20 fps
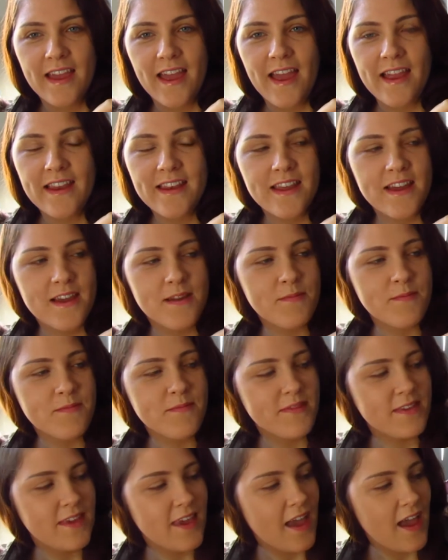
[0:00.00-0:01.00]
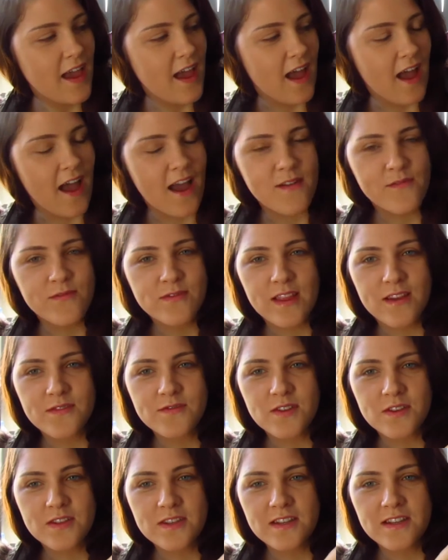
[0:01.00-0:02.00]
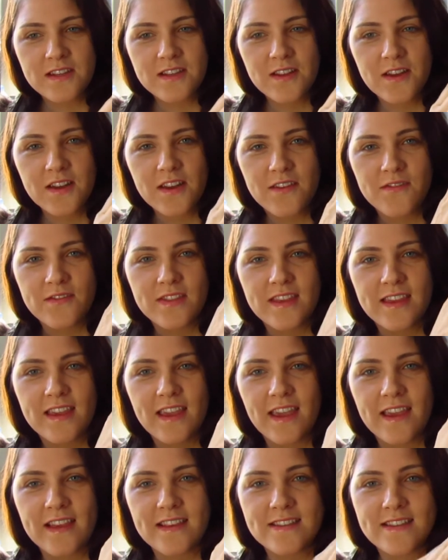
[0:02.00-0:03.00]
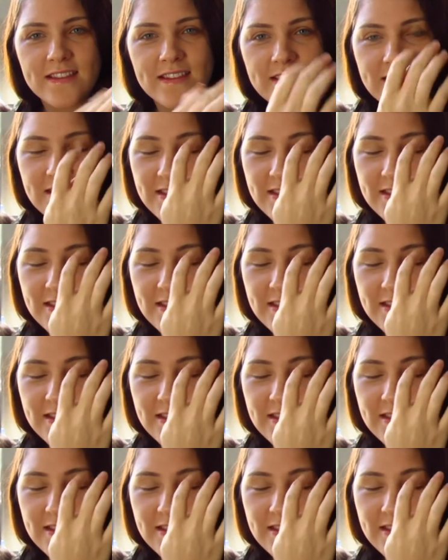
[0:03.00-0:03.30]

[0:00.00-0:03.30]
And yeah, I've loved on it a lot over the years, and it's